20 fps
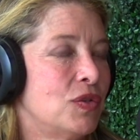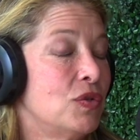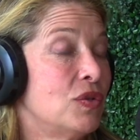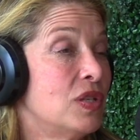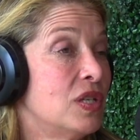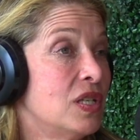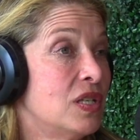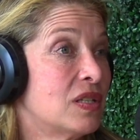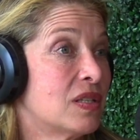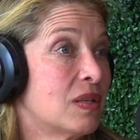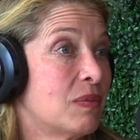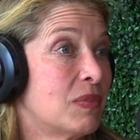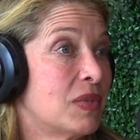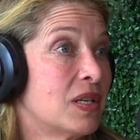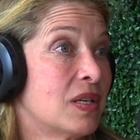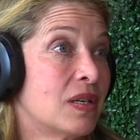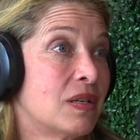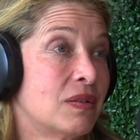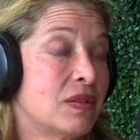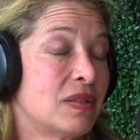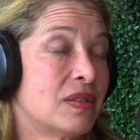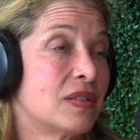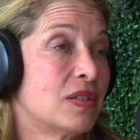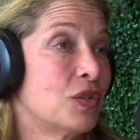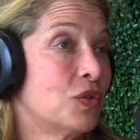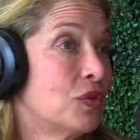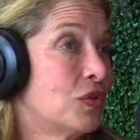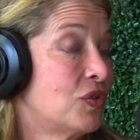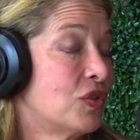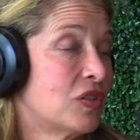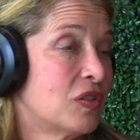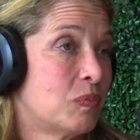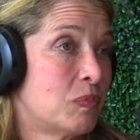If you teach something else, you'll